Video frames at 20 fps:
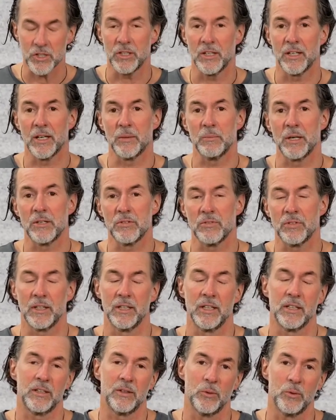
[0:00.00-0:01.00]
When they are
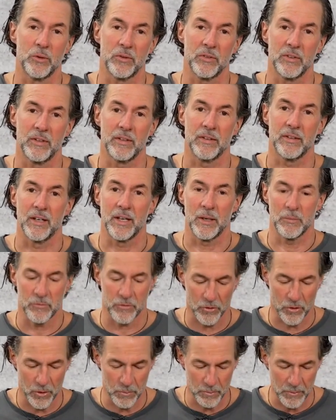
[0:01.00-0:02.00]
big, they are
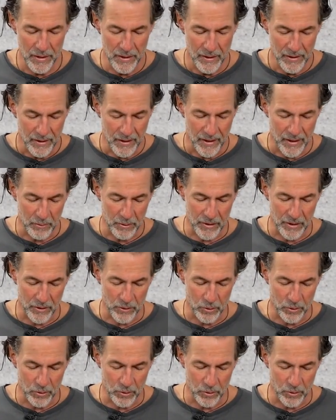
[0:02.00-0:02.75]
calm and gentle.